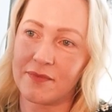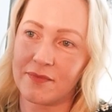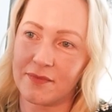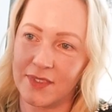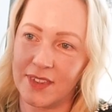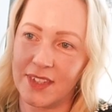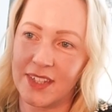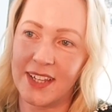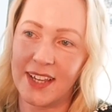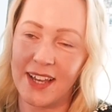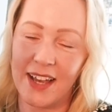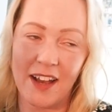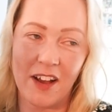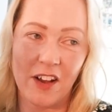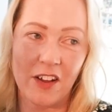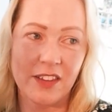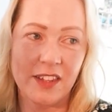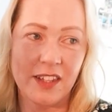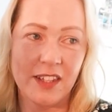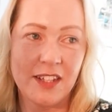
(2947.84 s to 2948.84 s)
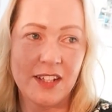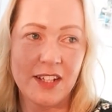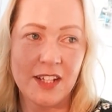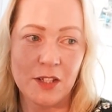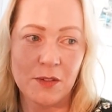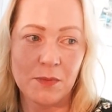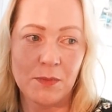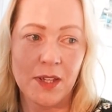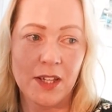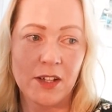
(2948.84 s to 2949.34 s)
Yeah, I think you
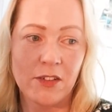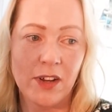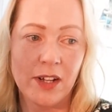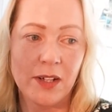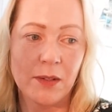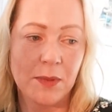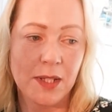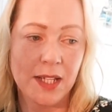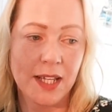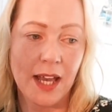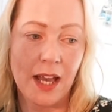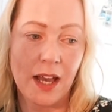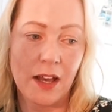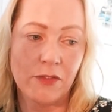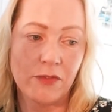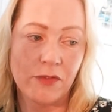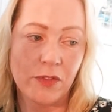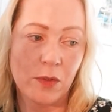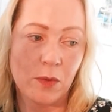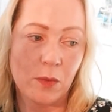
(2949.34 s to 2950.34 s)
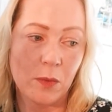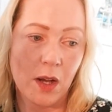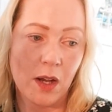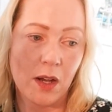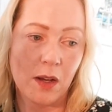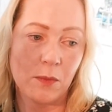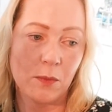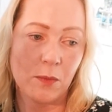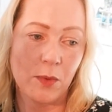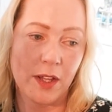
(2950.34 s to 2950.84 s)
need to be incredibly careful
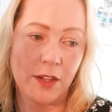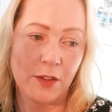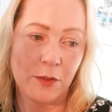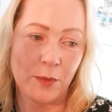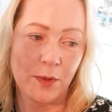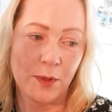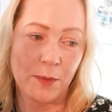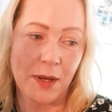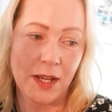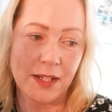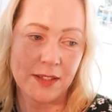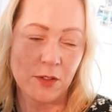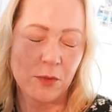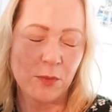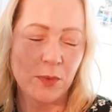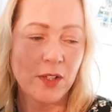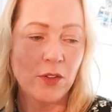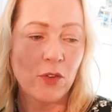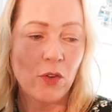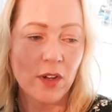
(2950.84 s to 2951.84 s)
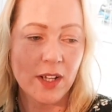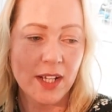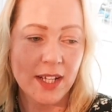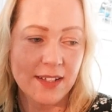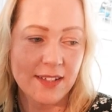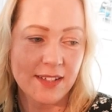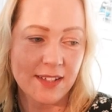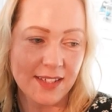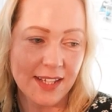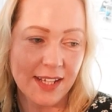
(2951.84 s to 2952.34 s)
with banter. We're not
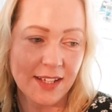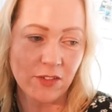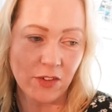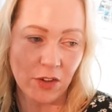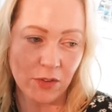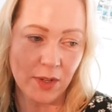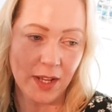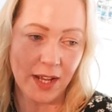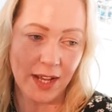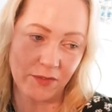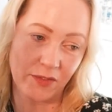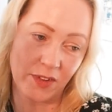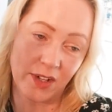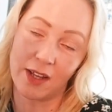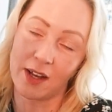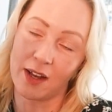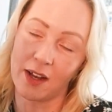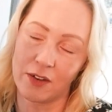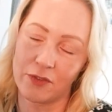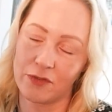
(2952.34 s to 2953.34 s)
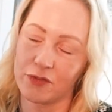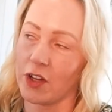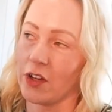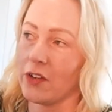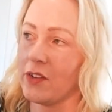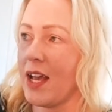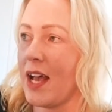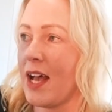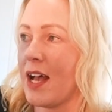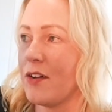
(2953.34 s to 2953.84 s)
here to say don't have a laugh,
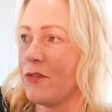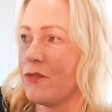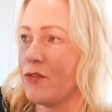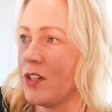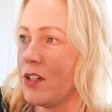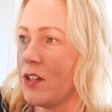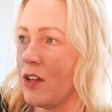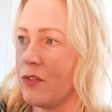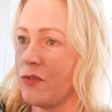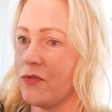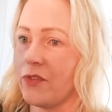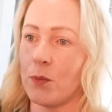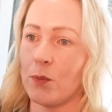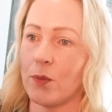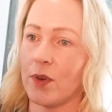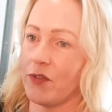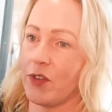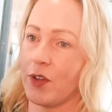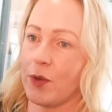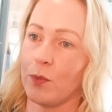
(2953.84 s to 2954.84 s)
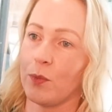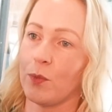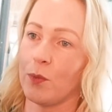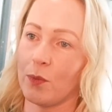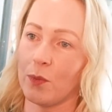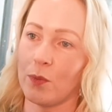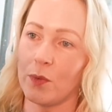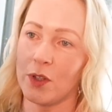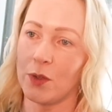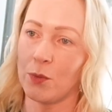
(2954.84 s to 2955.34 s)
don't have fun with your
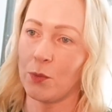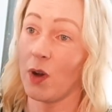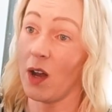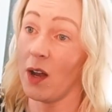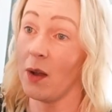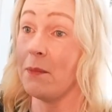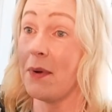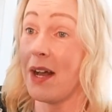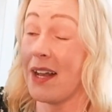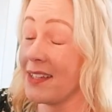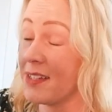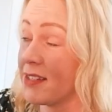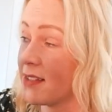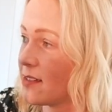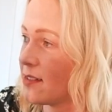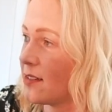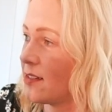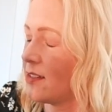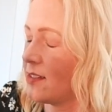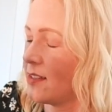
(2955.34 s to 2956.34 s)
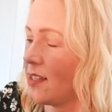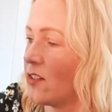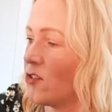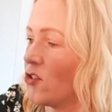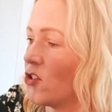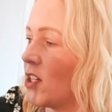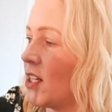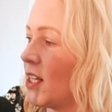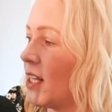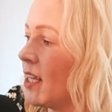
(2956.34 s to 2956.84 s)
workmates,
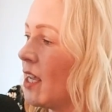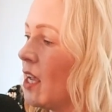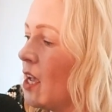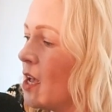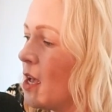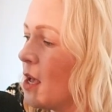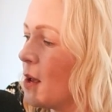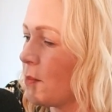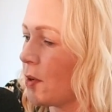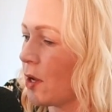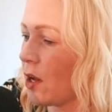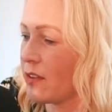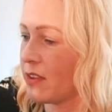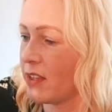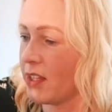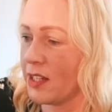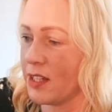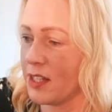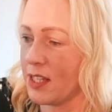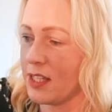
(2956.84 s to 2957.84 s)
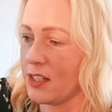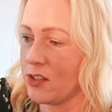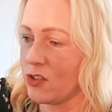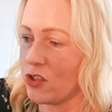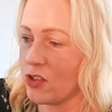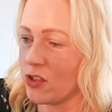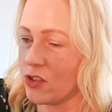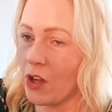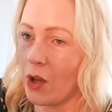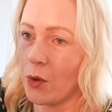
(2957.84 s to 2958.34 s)
essentially, but I think it's
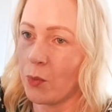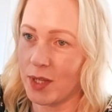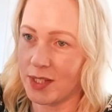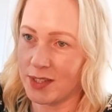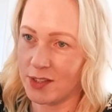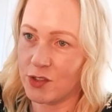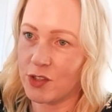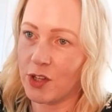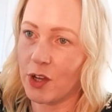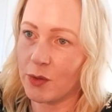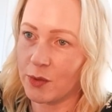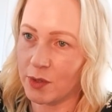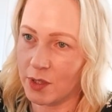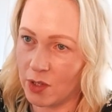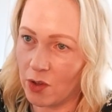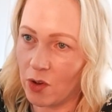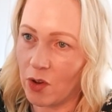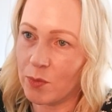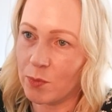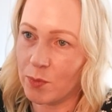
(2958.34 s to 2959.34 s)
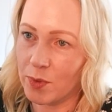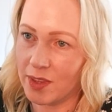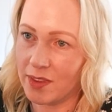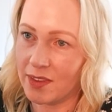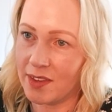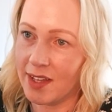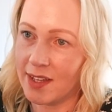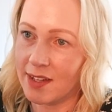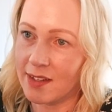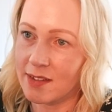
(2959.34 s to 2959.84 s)
just knowing where to toe the line with
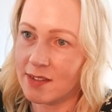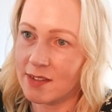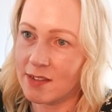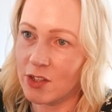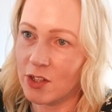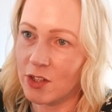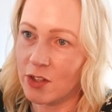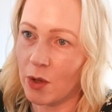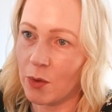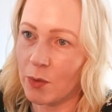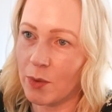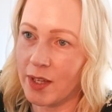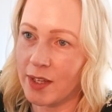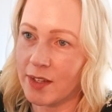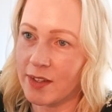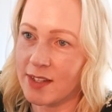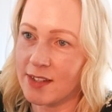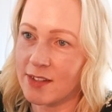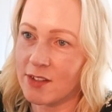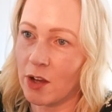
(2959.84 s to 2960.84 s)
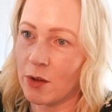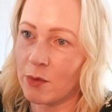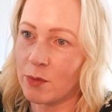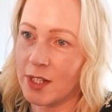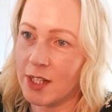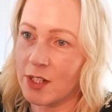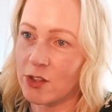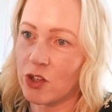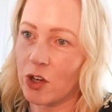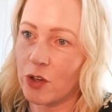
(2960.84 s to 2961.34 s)
things. It's
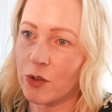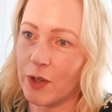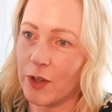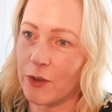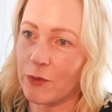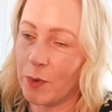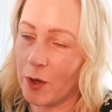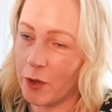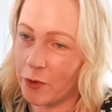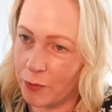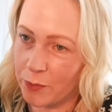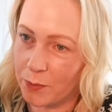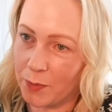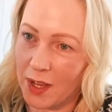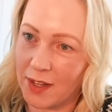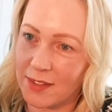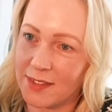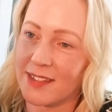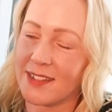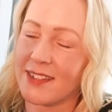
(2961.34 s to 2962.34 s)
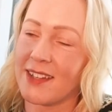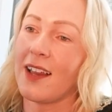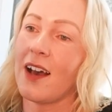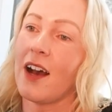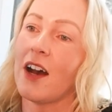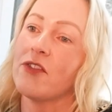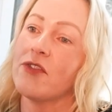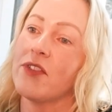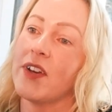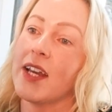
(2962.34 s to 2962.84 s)
only a joke if both parties are
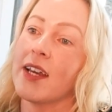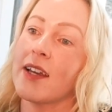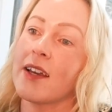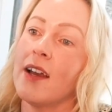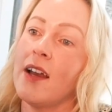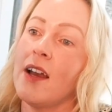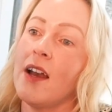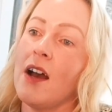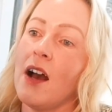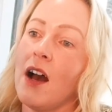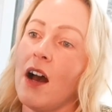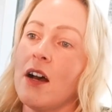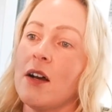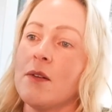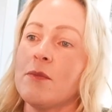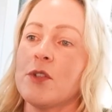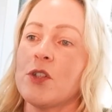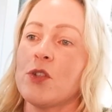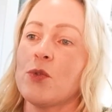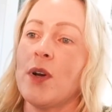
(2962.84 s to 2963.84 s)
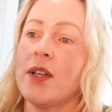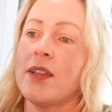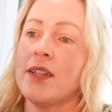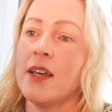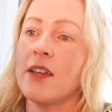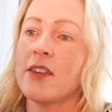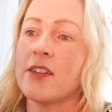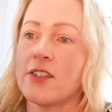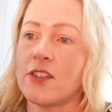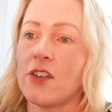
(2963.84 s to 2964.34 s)
laughing, so when
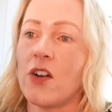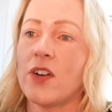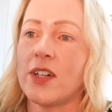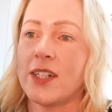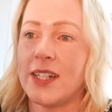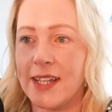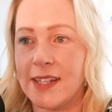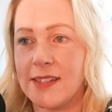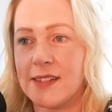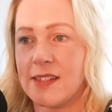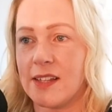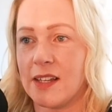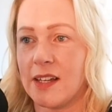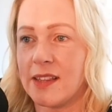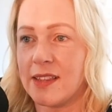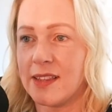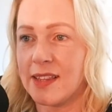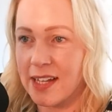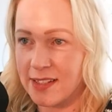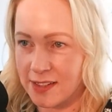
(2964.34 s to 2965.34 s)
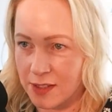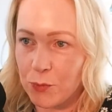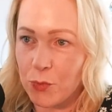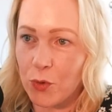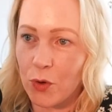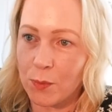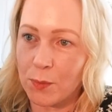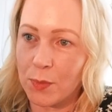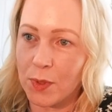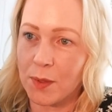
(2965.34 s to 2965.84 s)
the other side isn't, that's a
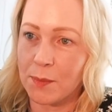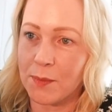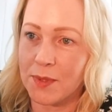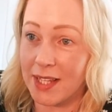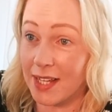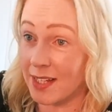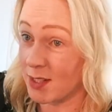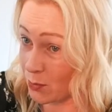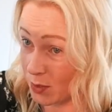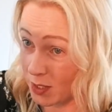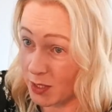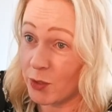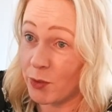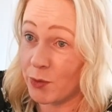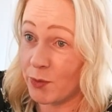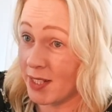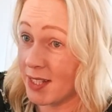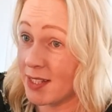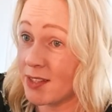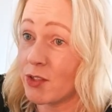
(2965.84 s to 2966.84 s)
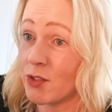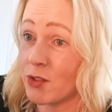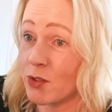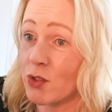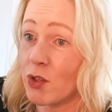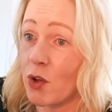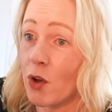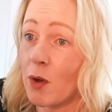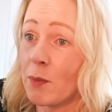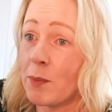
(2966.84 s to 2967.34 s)
problem, and that's where you need to
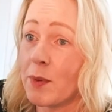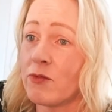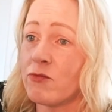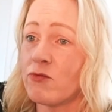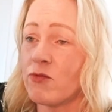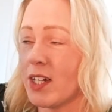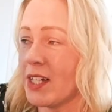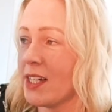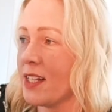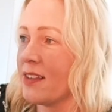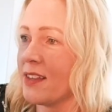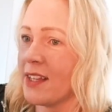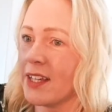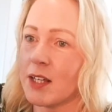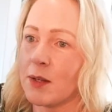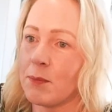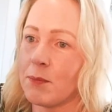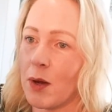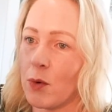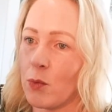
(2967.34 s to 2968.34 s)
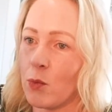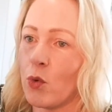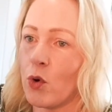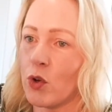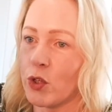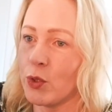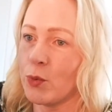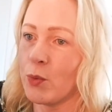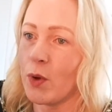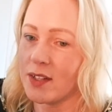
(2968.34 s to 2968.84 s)
stop and really think about
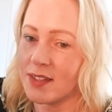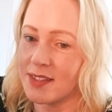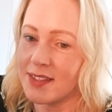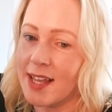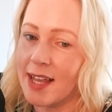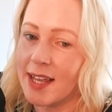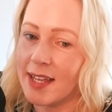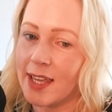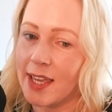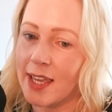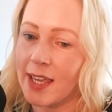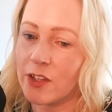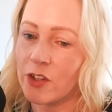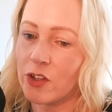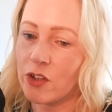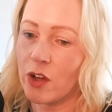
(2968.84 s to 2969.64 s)
what you are saying.